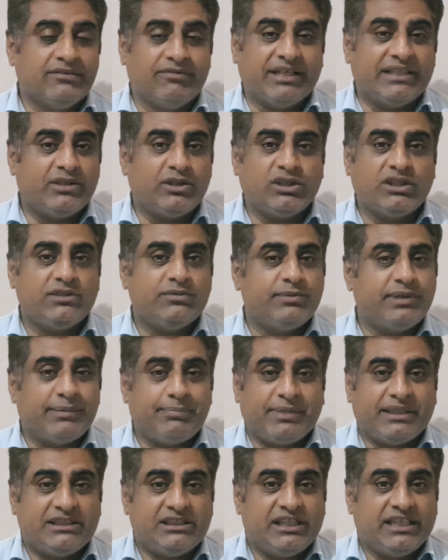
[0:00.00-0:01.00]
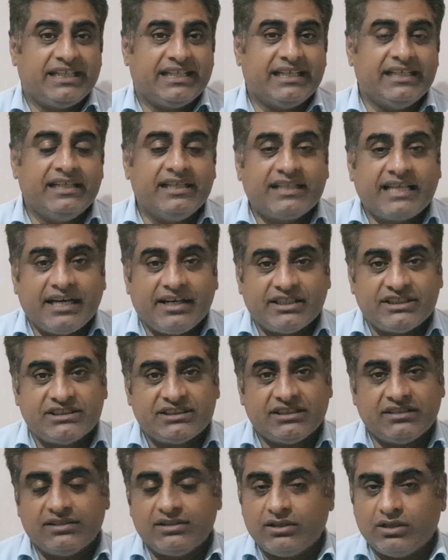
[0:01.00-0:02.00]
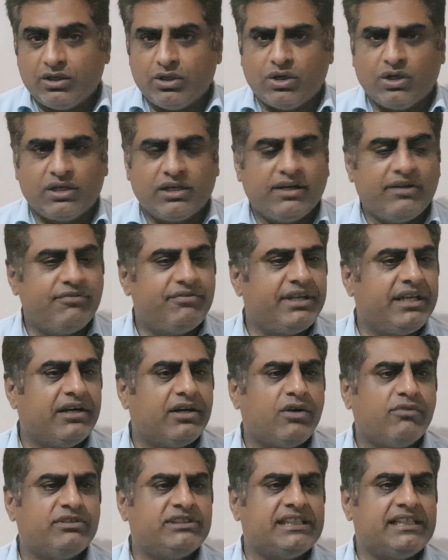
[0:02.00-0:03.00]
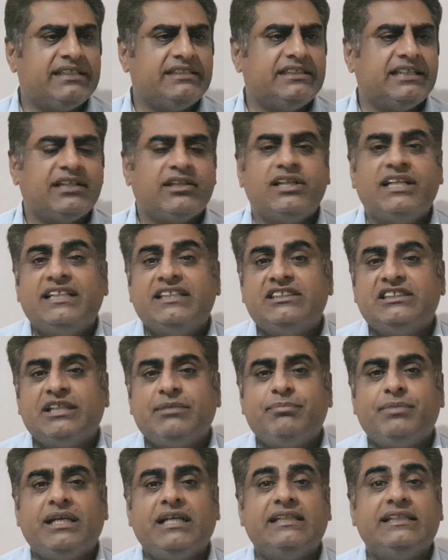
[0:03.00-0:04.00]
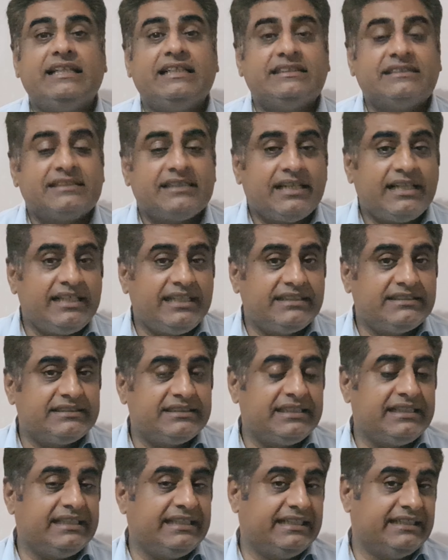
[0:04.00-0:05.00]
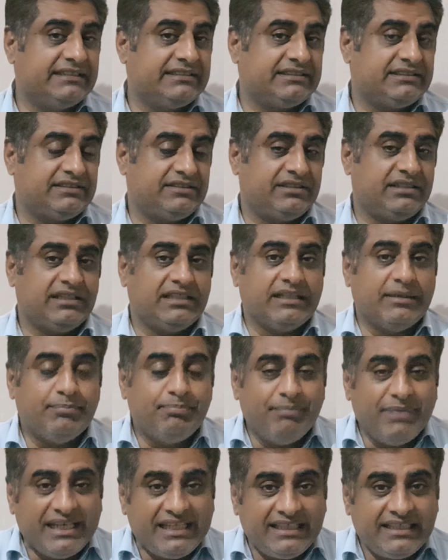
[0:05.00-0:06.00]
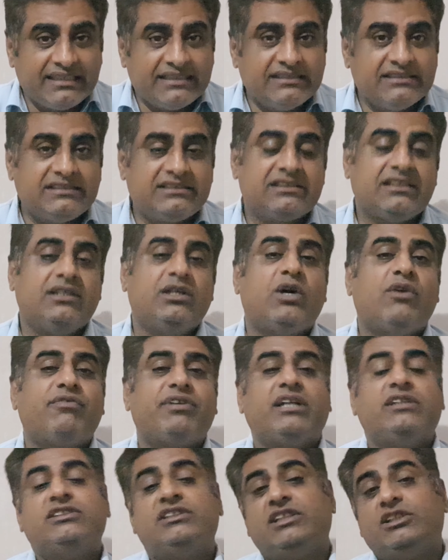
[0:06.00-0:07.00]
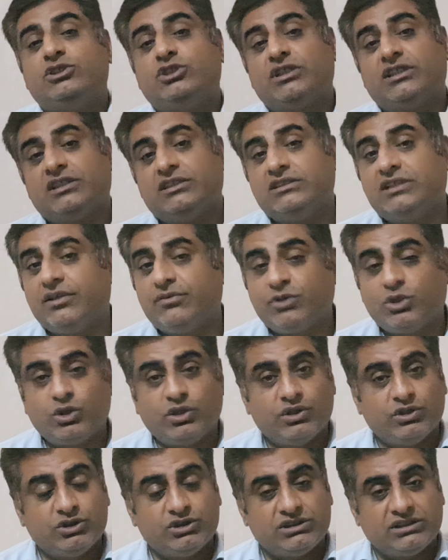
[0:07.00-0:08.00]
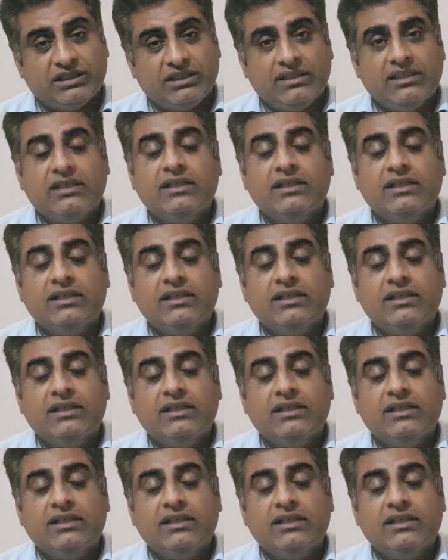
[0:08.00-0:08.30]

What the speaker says: Whether it's because of political pressure or a fear of challenging leadership, this silence leaves millions of constituents confused.